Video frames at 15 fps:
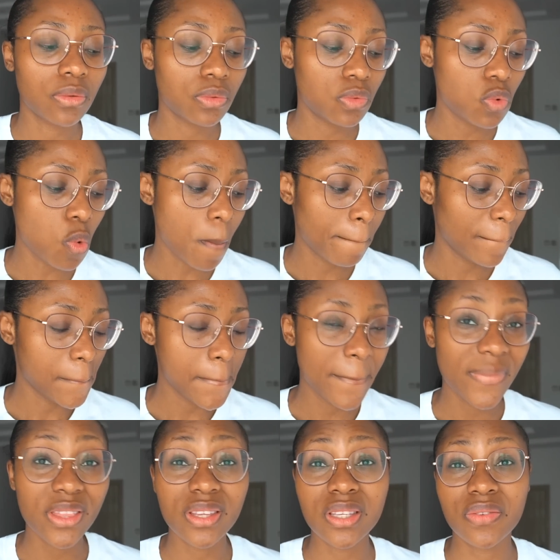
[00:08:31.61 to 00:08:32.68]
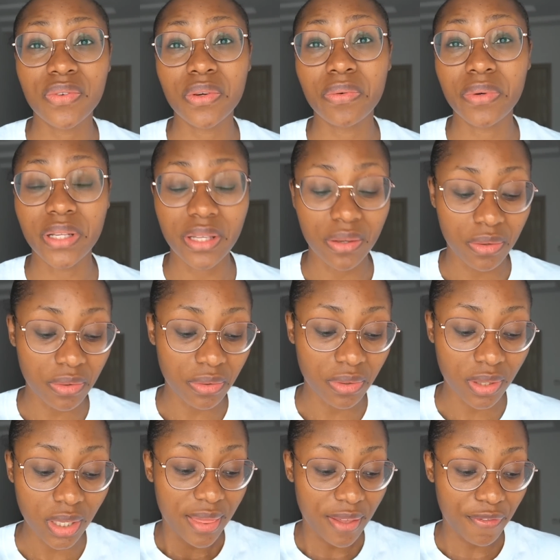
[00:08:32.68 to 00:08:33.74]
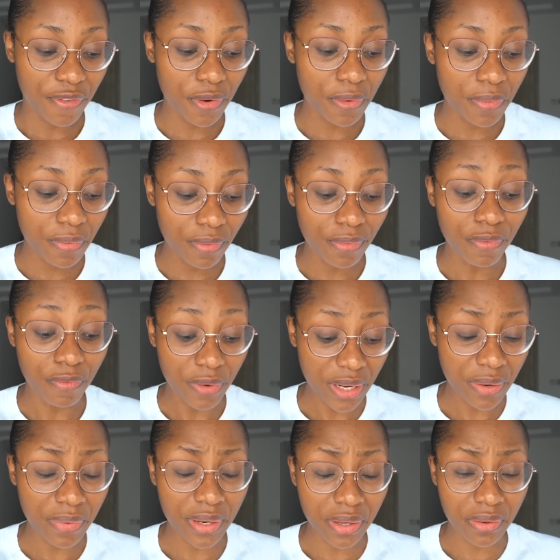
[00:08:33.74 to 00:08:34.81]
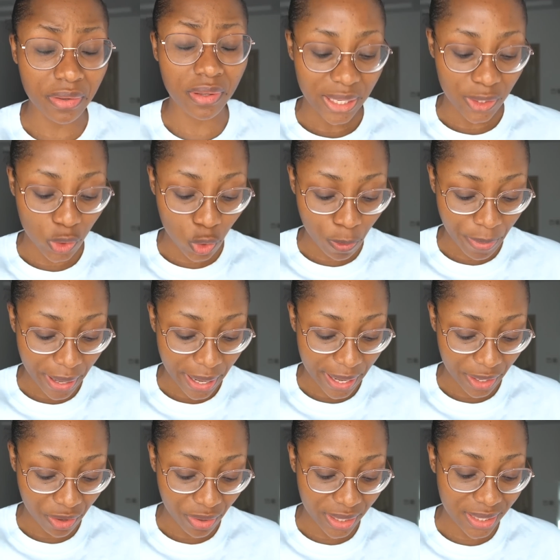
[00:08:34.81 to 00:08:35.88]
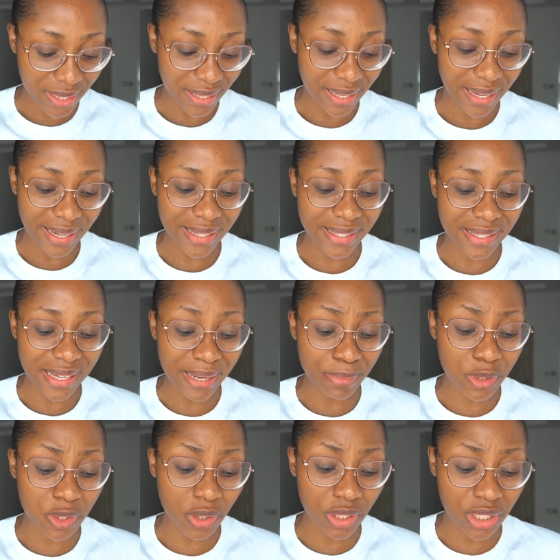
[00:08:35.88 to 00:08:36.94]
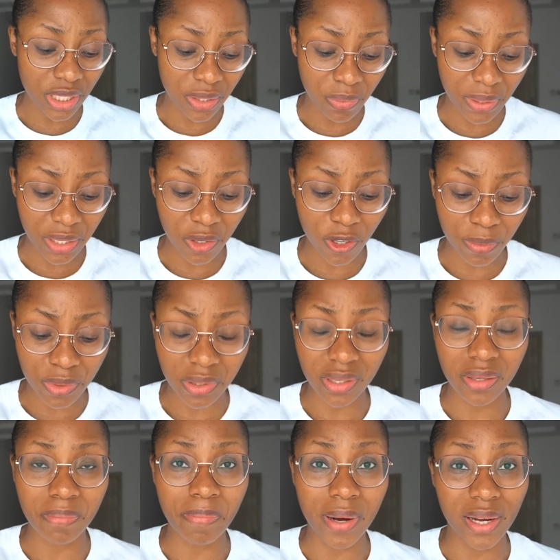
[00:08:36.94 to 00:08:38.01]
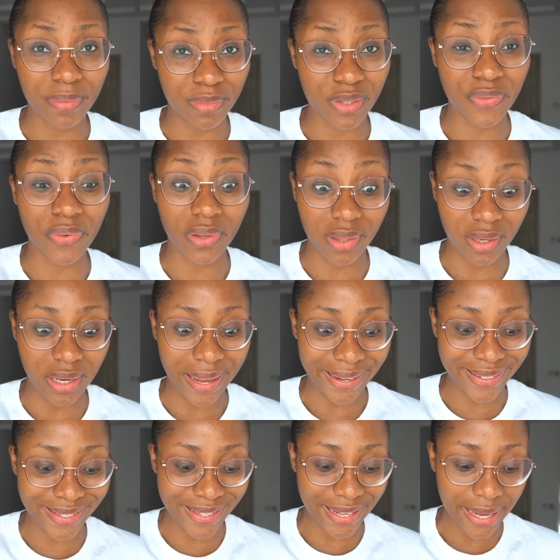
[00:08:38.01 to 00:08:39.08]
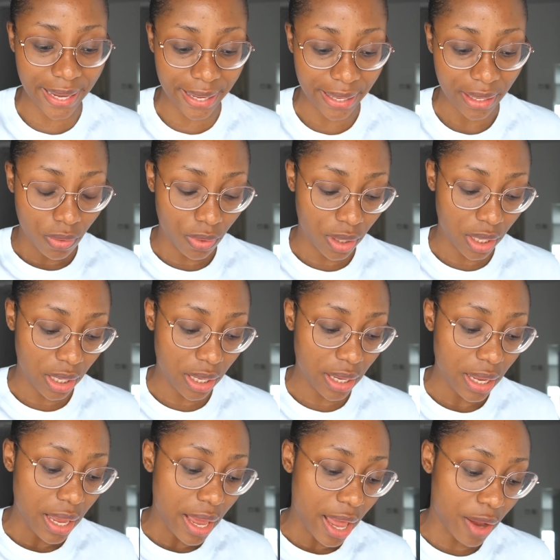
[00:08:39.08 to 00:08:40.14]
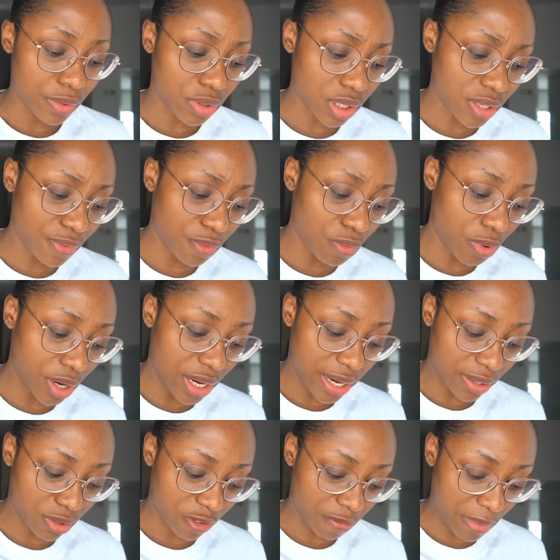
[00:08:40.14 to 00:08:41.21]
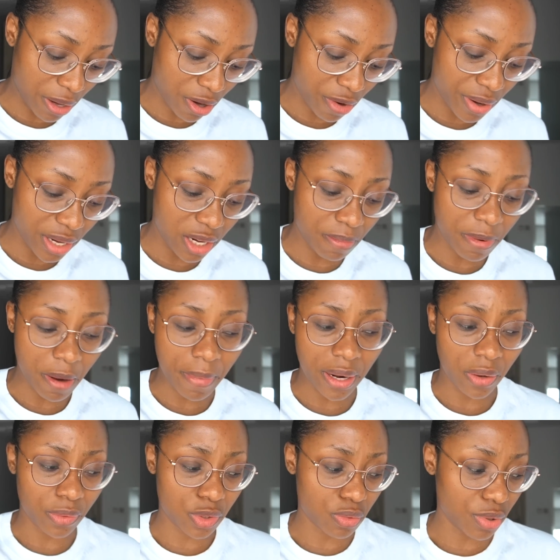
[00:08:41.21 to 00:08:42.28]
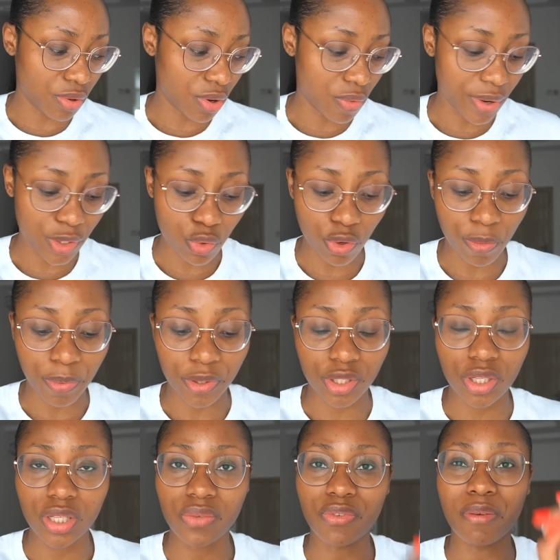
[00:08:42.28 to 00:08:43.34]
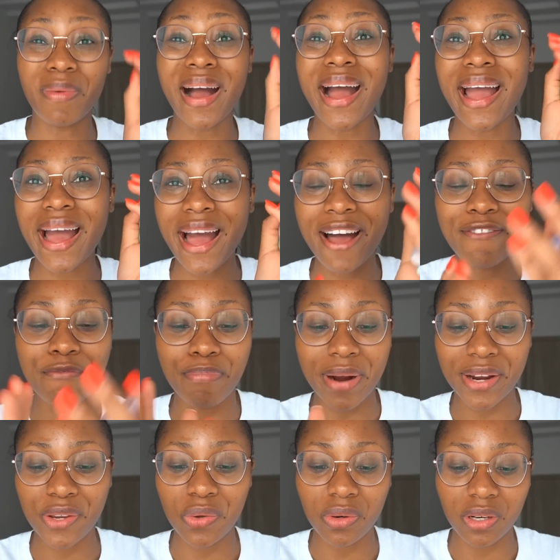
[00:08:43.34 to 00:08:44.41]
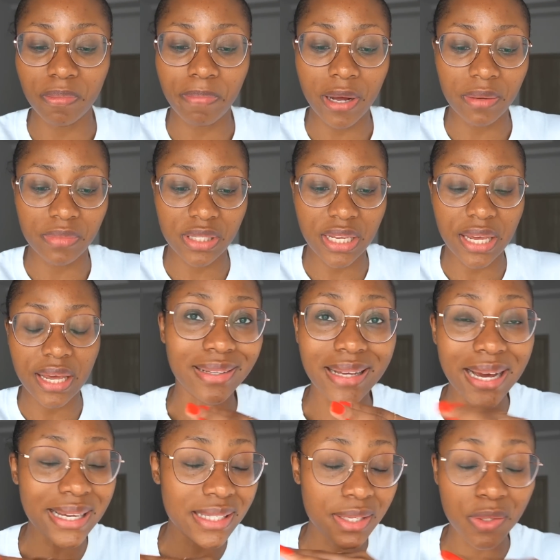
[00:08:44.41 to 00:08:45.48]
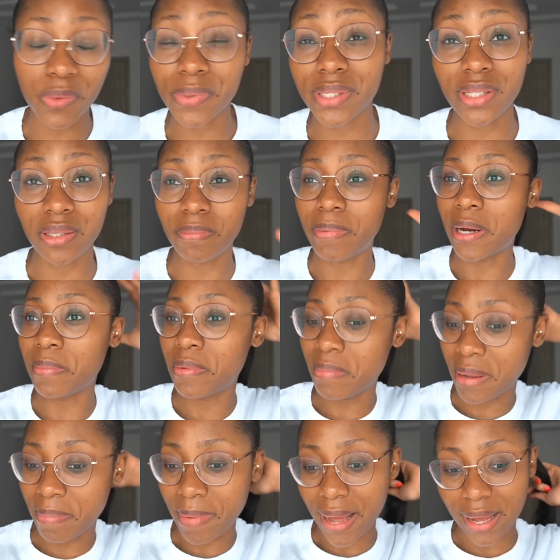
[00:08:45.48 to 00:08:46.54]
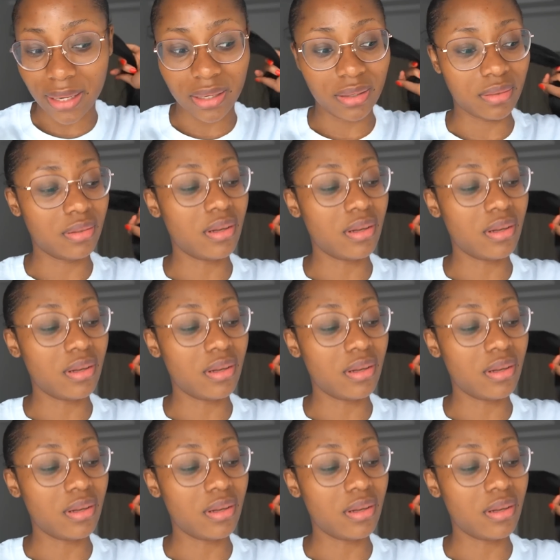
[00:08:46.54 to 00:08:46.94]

Ooh. These feel really good. They feel really, really good and super hydrating. Guys, I'm sorted when it comes to lip balms for the next year, okay? I was just even running out of my current lip balm, and I was wondering where to repurchase from. I have brand new lip balms here. Guys, there's always a lip balm in my bag.